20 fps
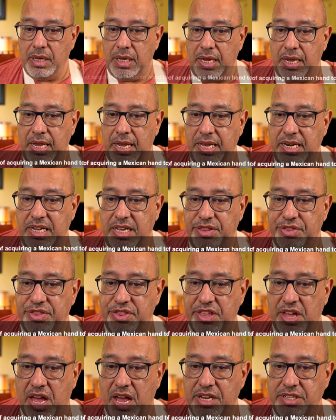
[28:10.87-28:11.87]
Any
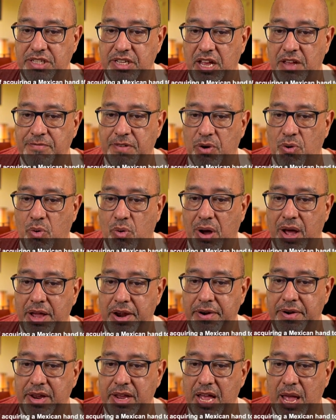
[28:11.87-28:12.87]
thoughts of
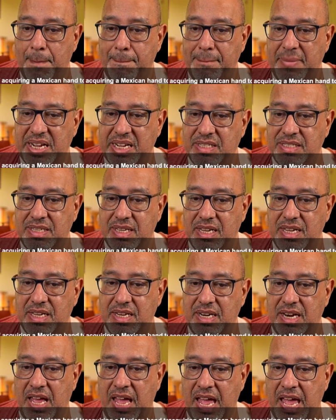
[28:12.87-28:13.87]
acquiring a
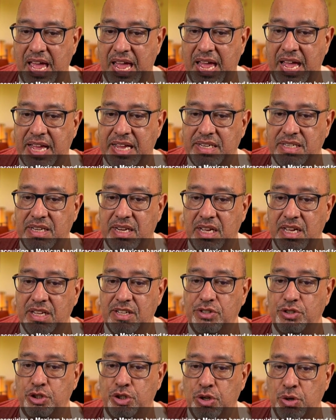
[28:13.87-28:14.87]
Mexican
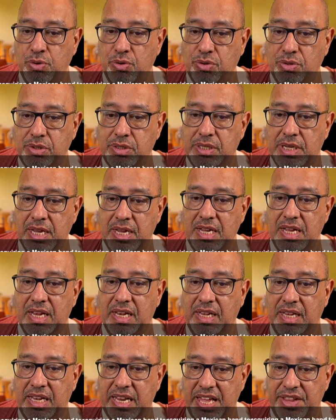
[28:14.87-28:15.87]
hand-tooled
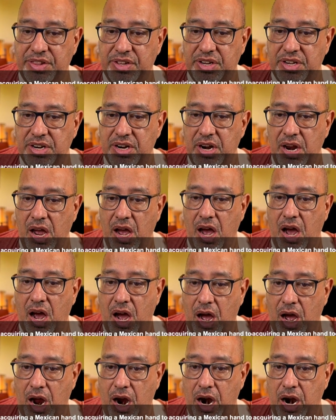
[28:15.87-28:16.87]
leather
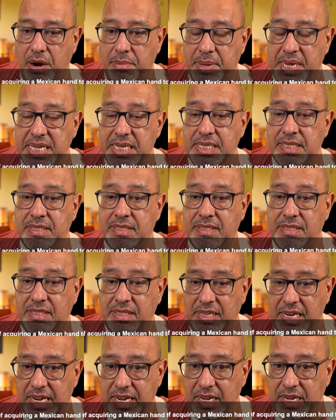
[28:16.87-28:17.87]
arm
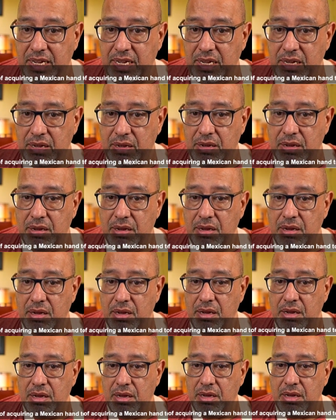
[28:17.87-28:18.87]
sling?
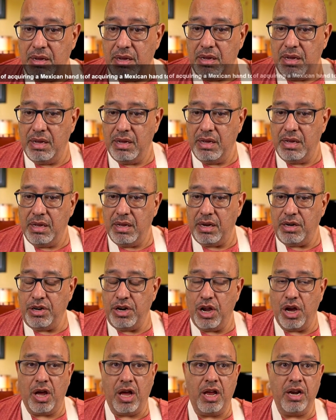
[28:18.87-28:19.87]

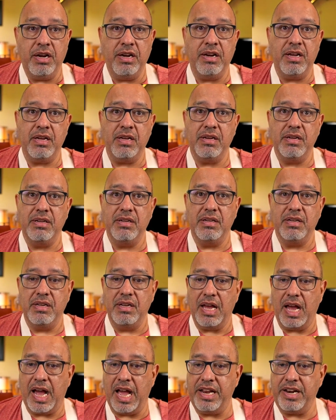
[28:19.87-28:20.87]
None.
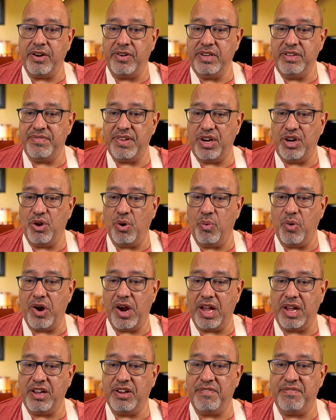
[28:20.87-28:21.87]
I don't even know where
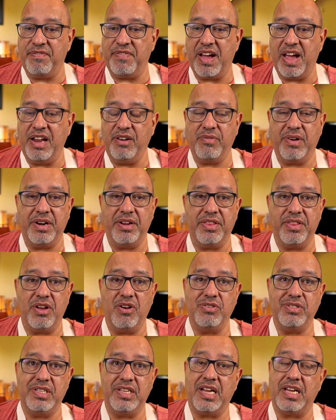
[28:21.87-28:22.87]
I could find one of
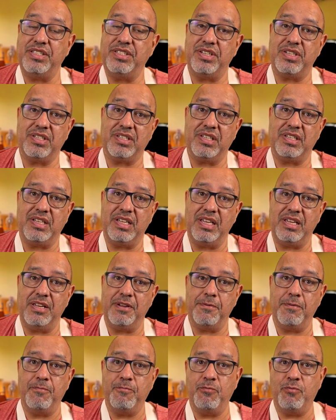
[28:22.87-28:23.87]
those, and I certainly
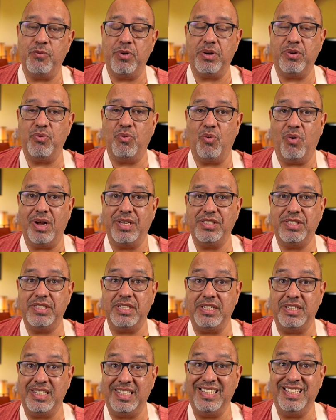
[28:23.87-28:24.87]
wouldn't want to
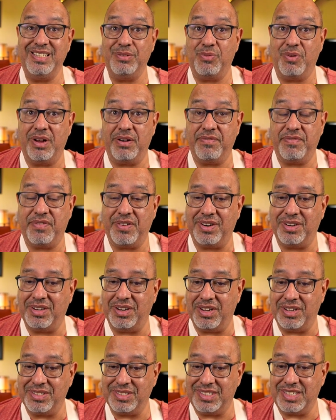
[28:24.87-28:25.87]
need one for a
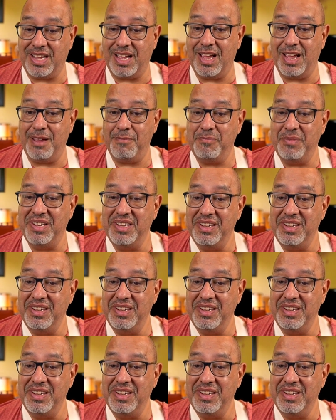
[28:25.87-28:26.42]
long time.